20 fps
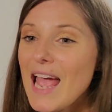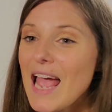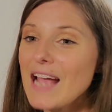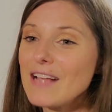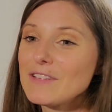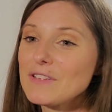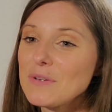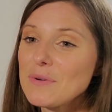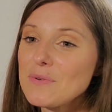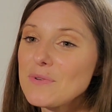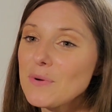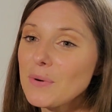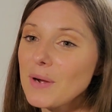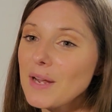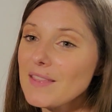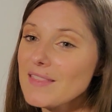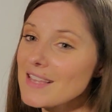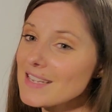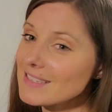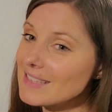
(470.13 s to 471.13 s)
And so
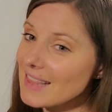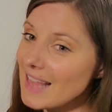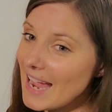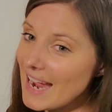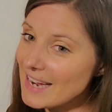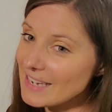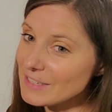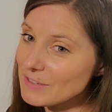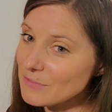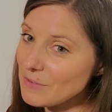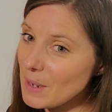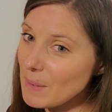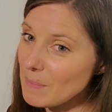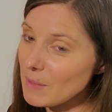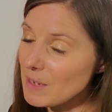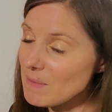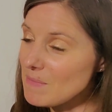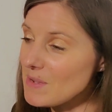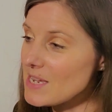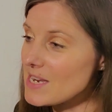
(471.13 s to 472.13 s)
during this last
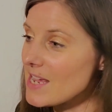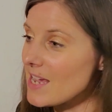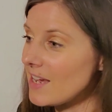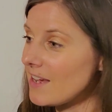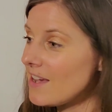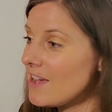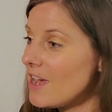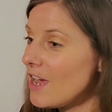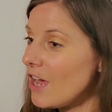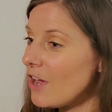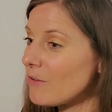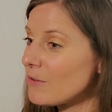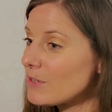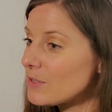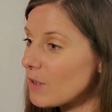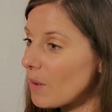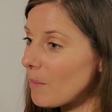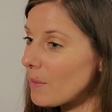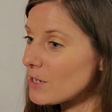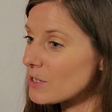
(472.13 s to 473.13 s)
family meeting, it was
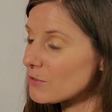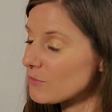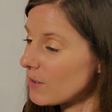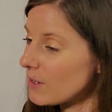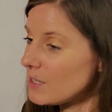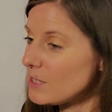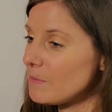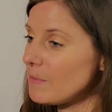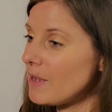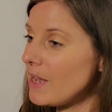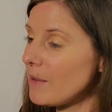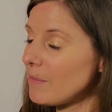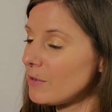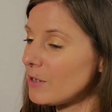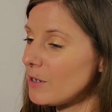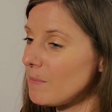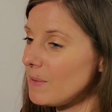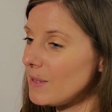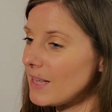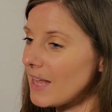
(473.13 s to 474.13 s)
so much fun to be
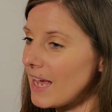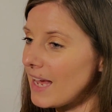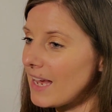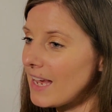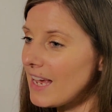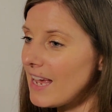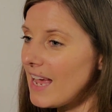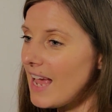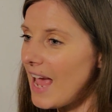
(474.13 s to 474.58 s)
able to be like,